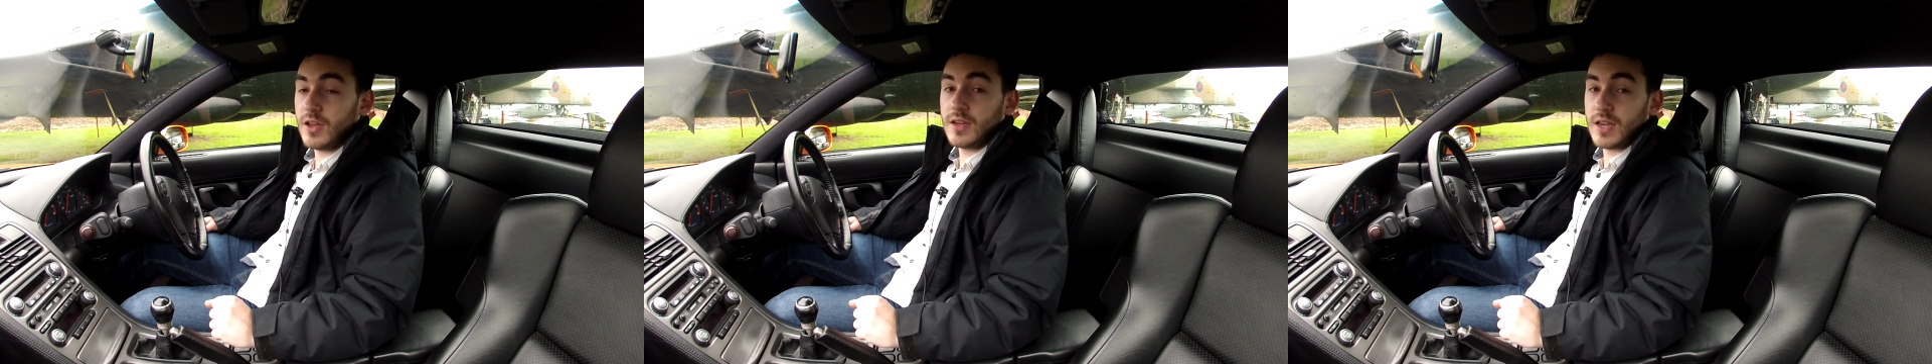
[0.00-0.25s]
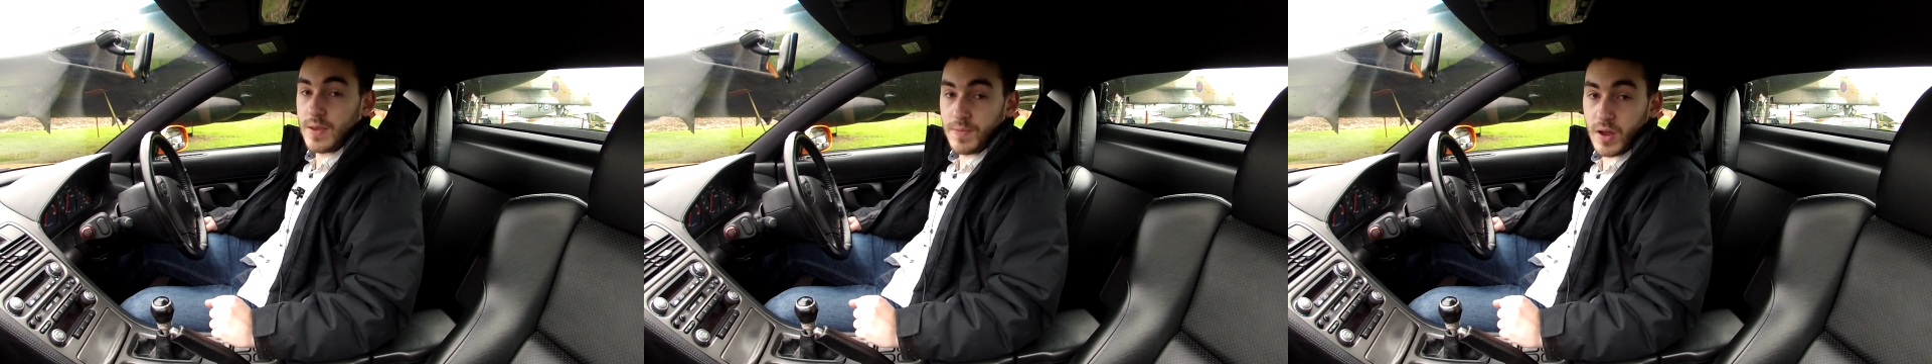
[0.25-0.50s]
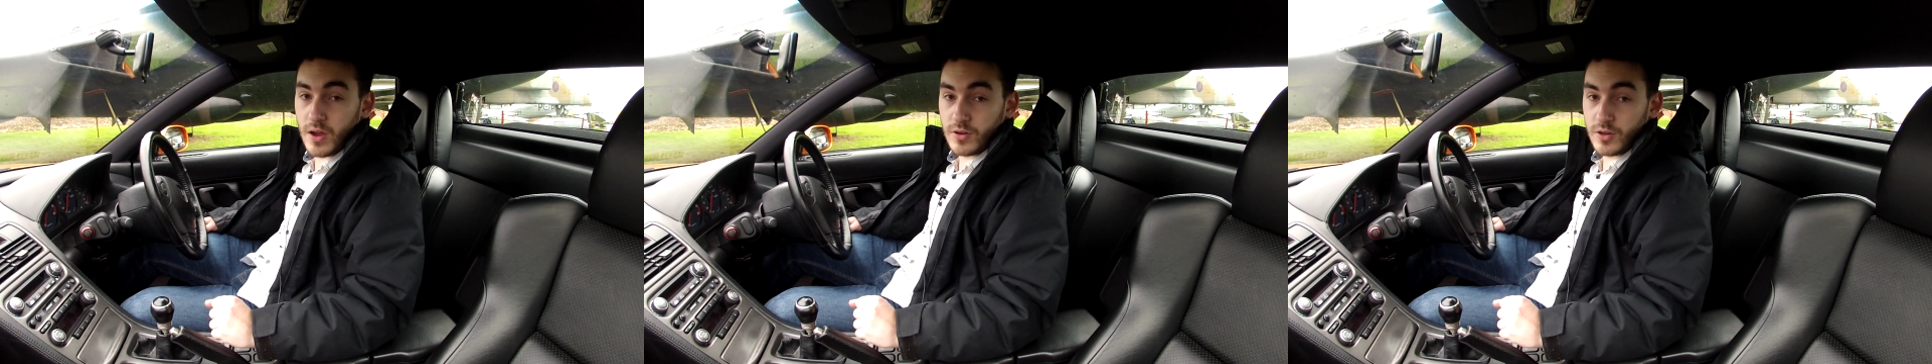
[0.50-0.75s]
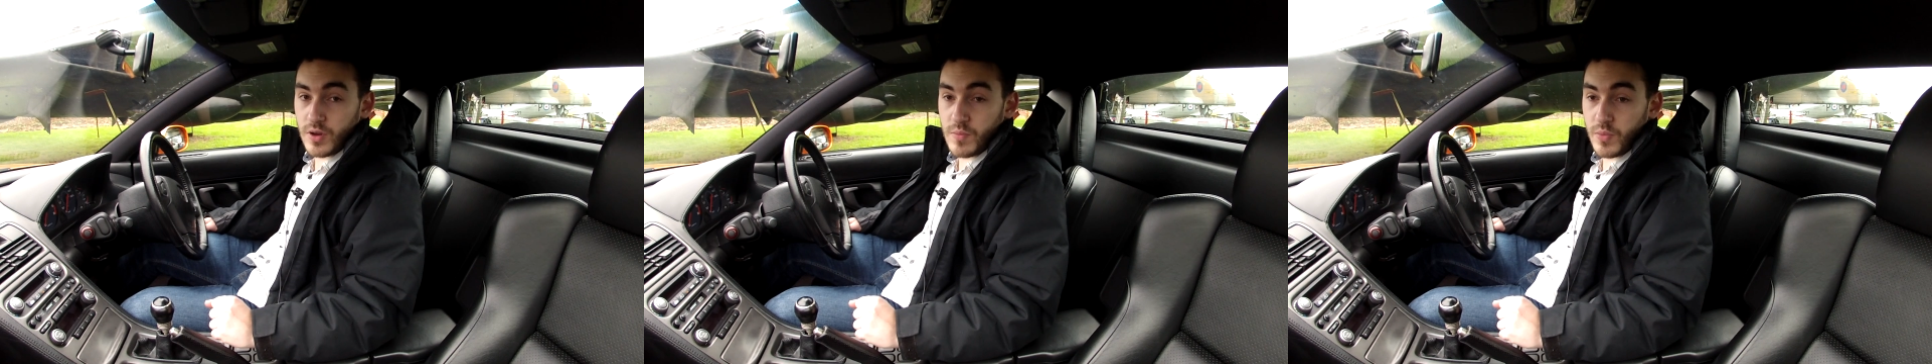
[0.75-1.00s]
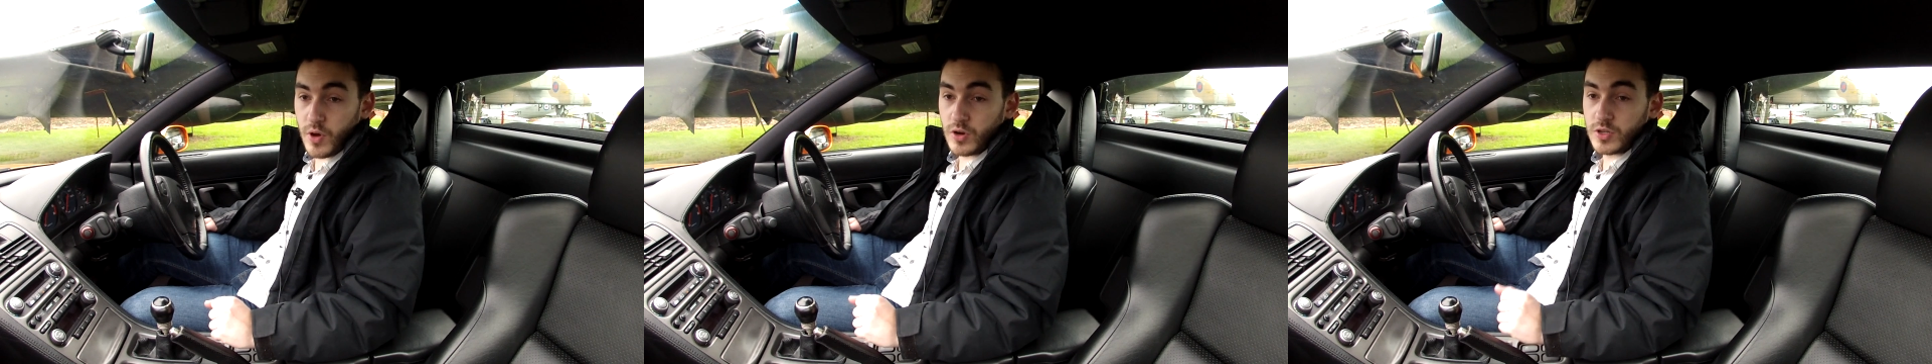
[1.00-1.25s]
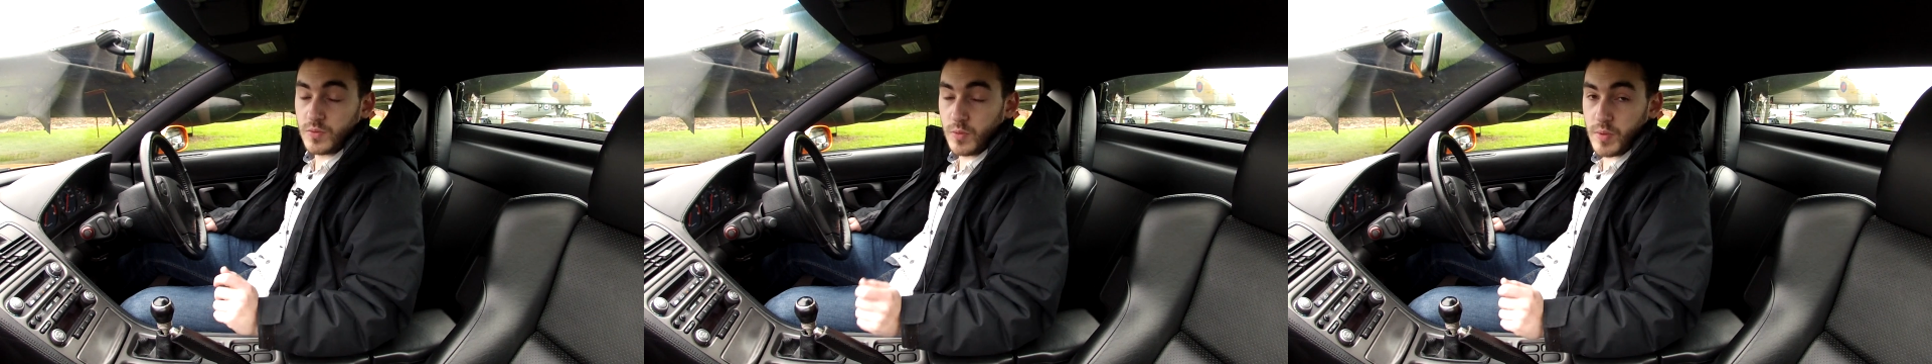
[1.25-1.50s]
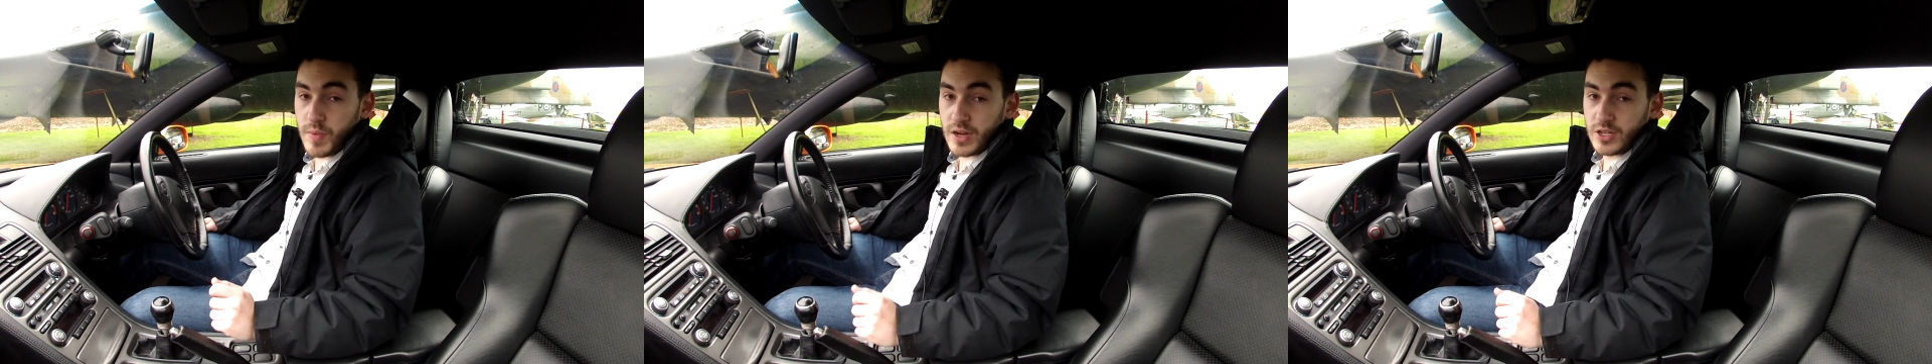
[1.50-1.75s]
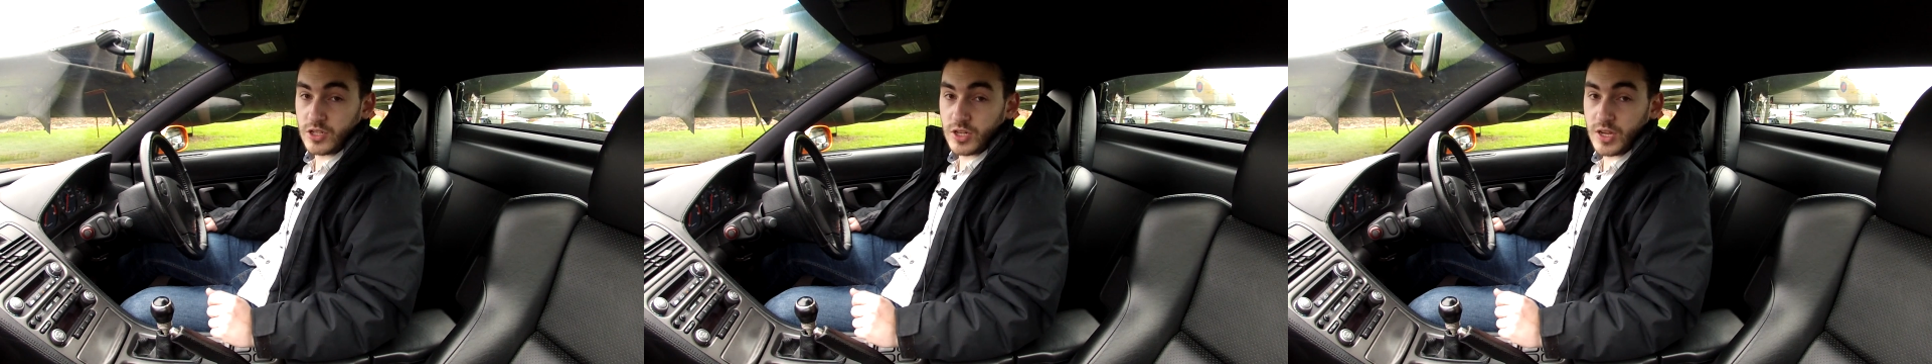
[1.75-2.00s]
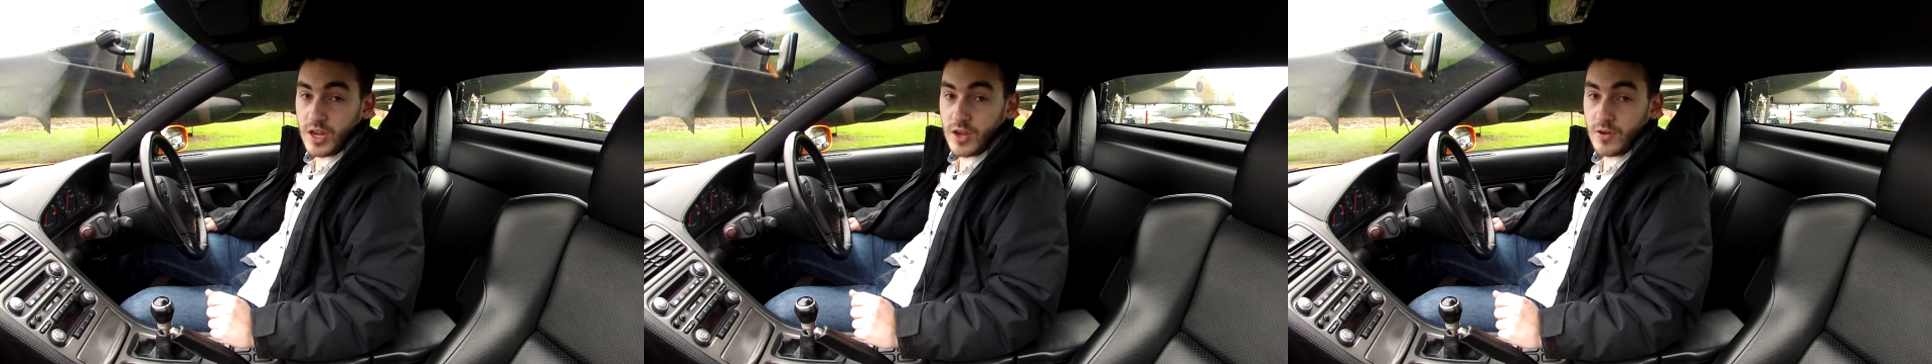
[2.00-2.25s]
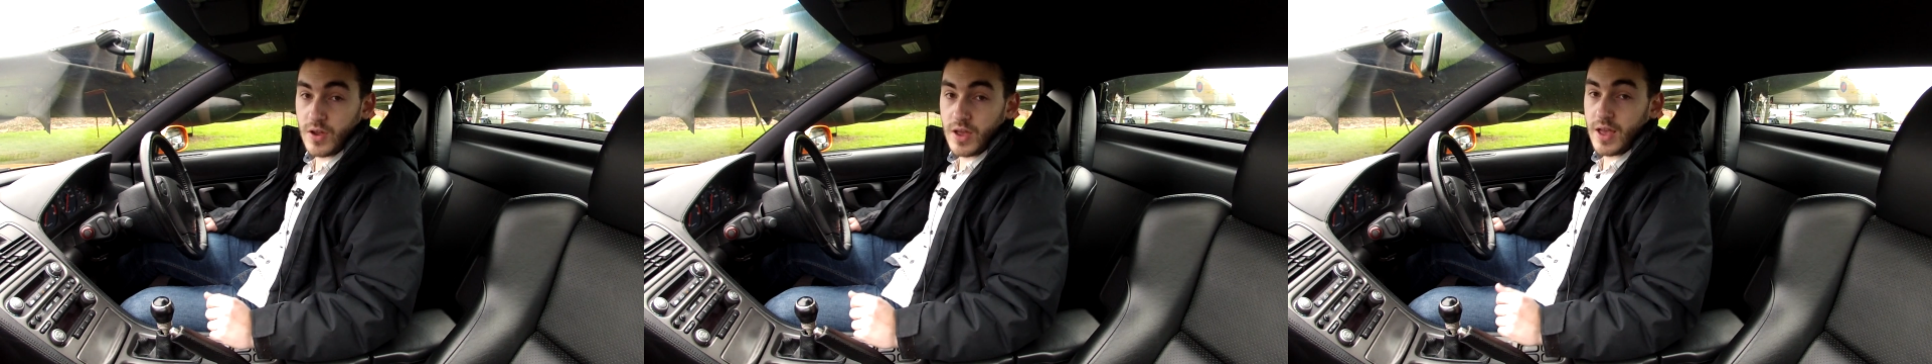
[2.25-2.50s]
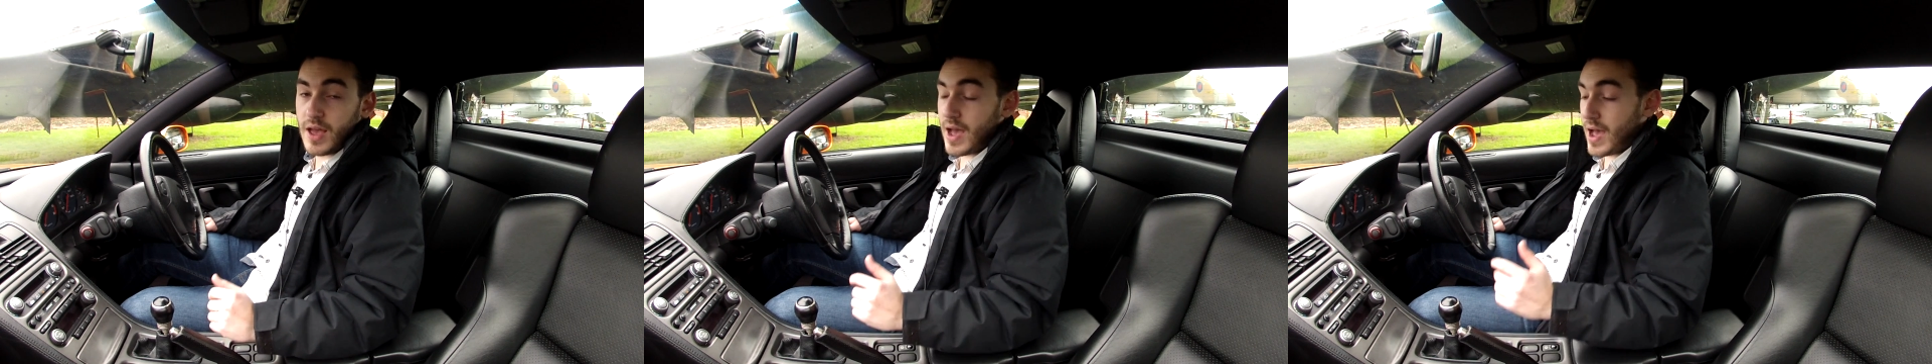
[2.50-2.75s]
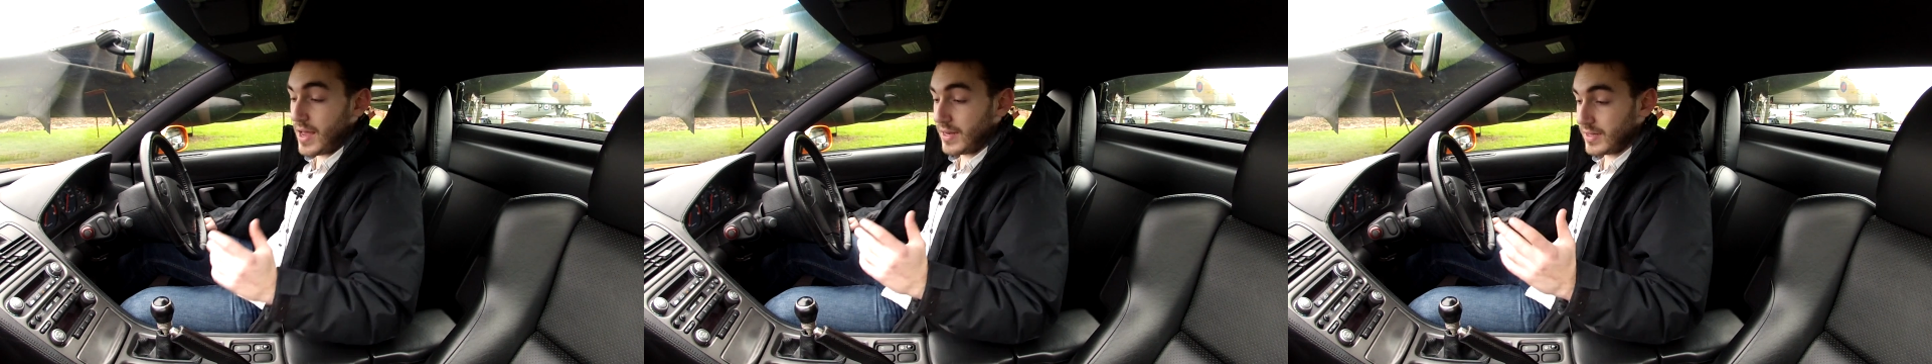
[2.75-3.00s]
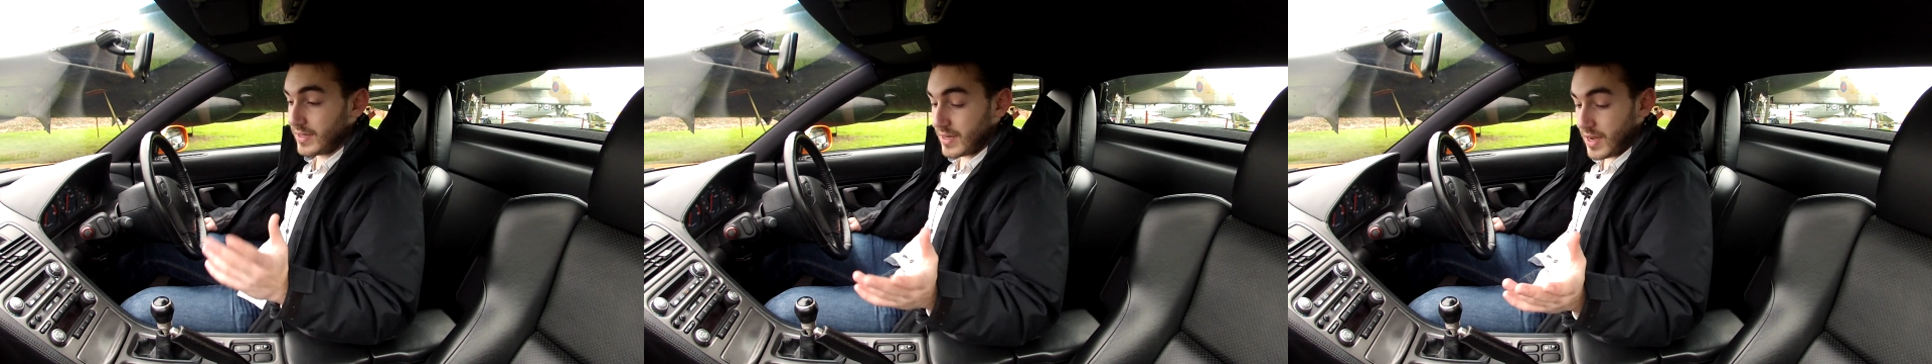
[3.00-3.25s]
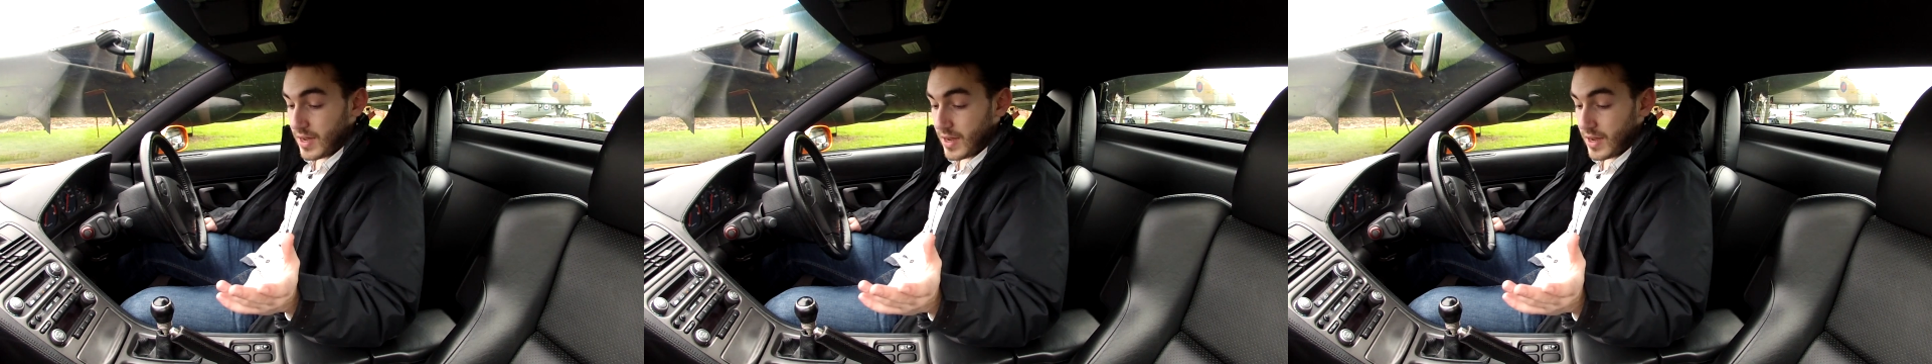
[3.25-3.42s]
Keep an eye on your inbox, we'll be messaging you, and